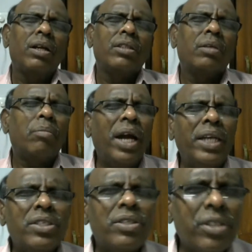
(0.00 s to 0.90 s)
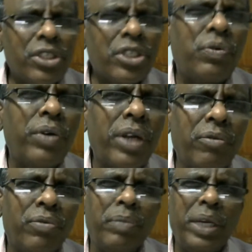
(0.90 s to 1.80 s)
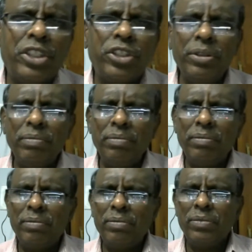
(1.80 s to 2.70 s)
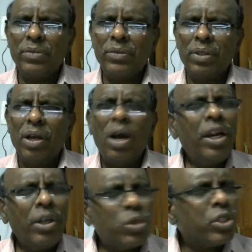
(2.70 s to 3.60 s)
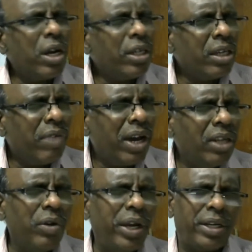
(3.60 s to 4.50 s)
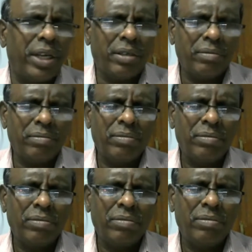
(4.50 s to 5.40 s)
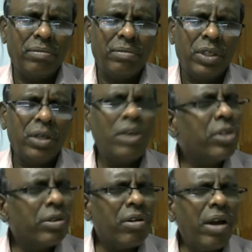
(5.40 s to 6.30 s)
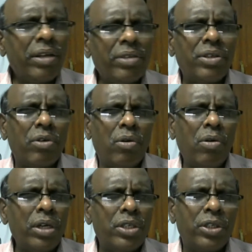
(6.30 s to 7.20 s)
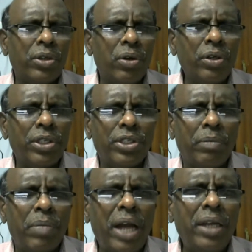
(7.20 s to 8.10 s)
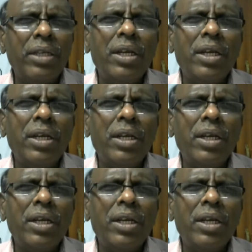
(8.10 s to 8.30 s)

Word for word: the mind searches for information and you start evaluating. Is it right? Is it wrong? Is it good? Is it bad?